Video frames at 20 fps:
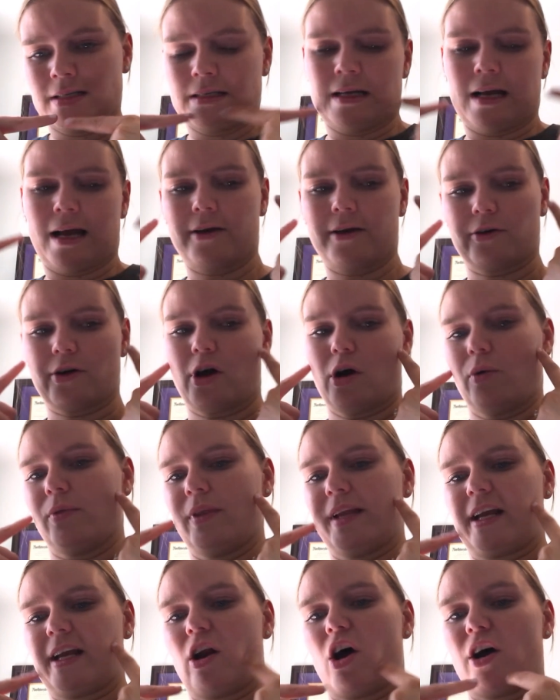I don't know,
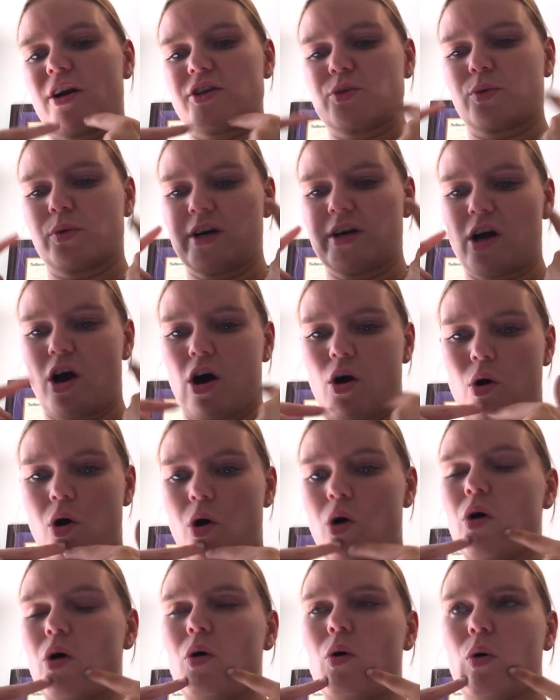like an auditory
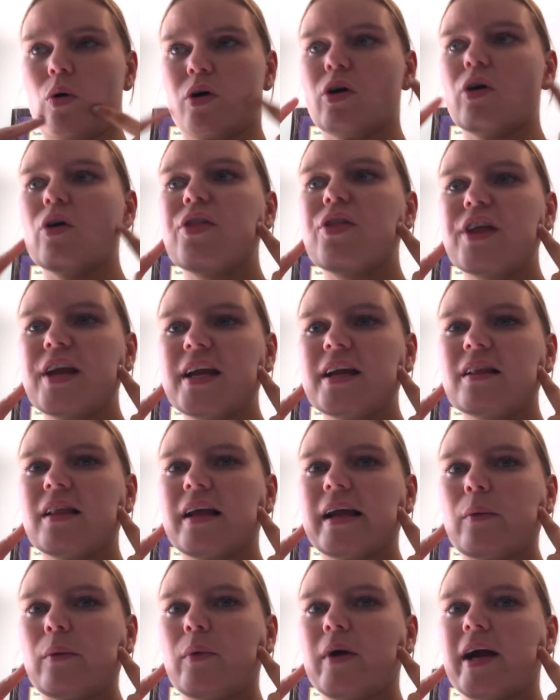oral thing,
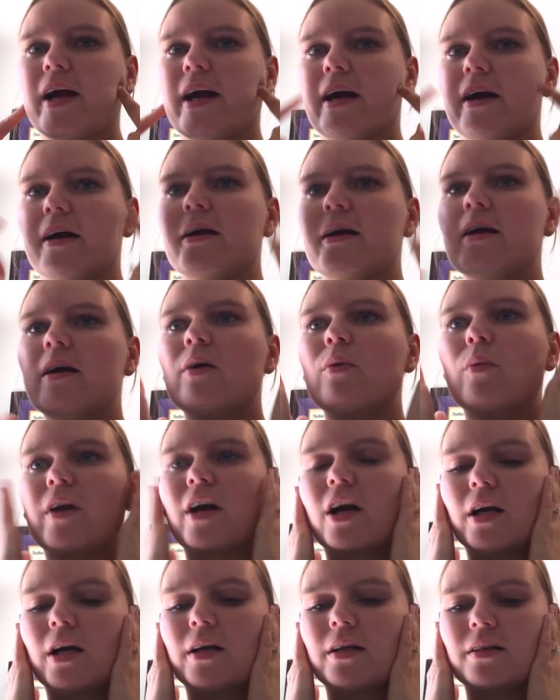like
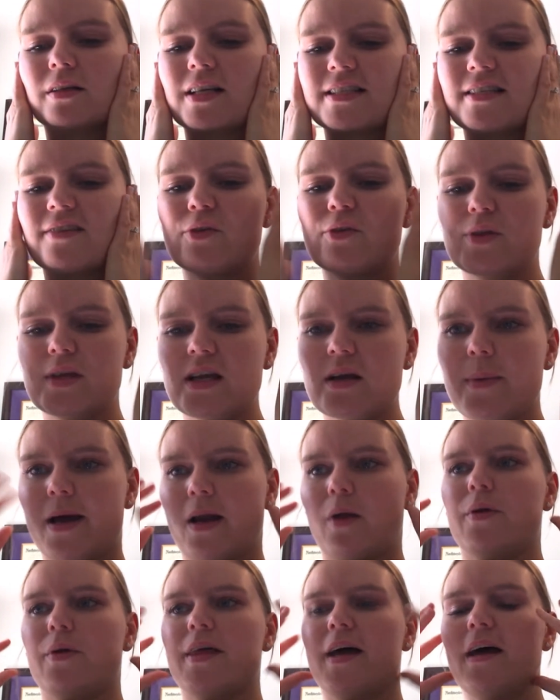because if you think about
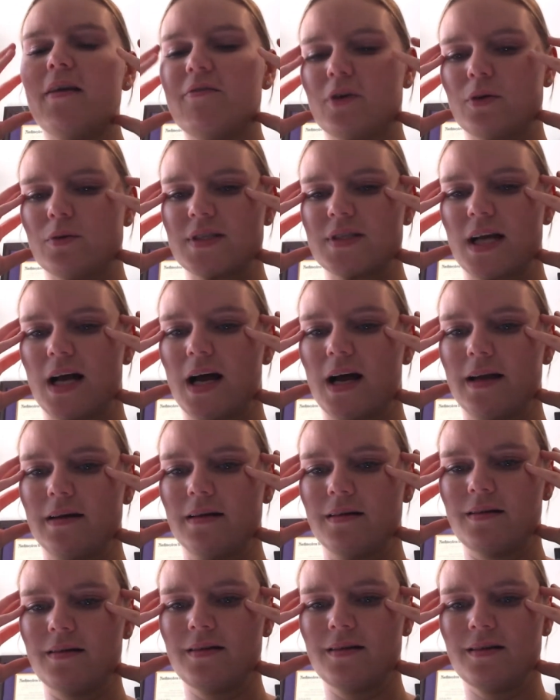it with headphones on,
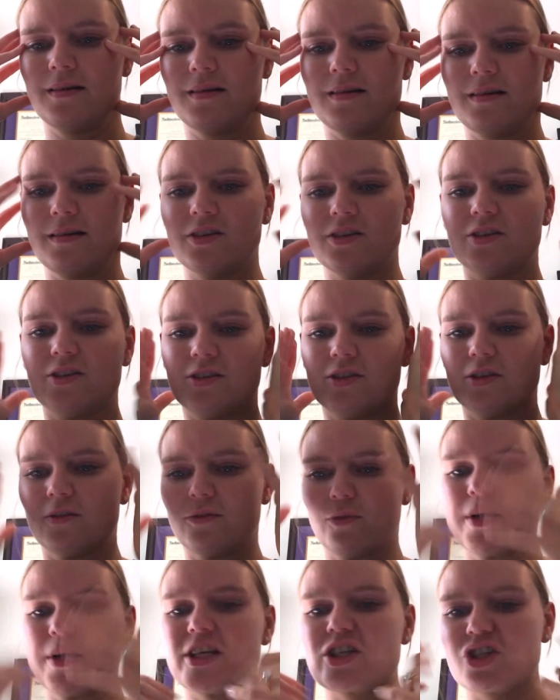your
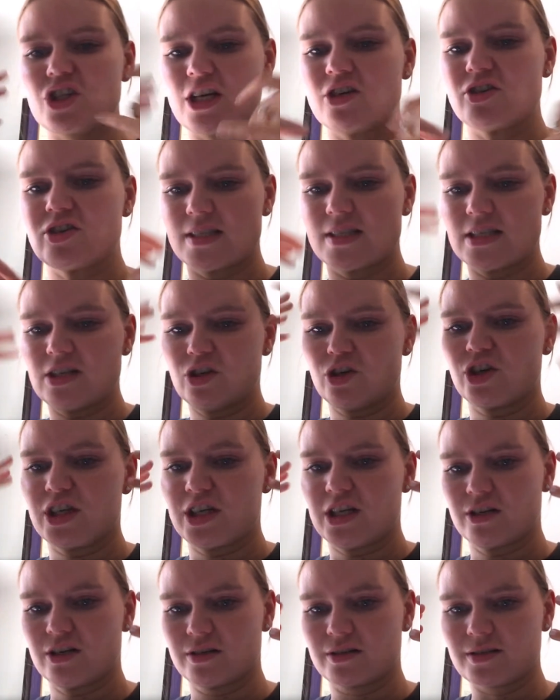voice changes in your
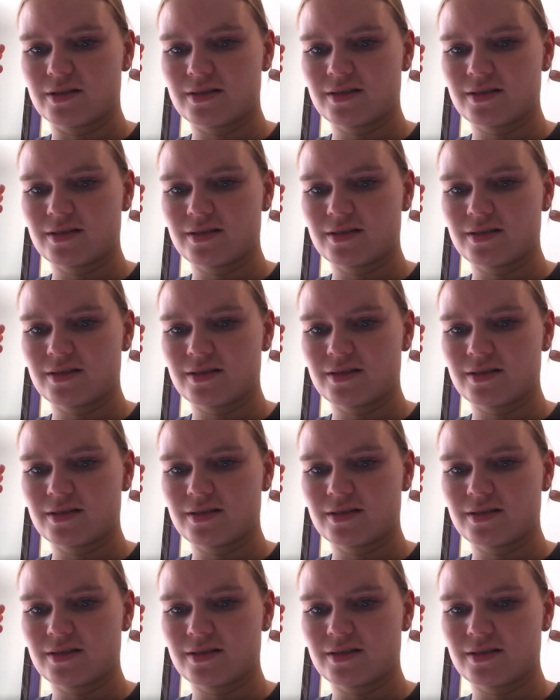ears.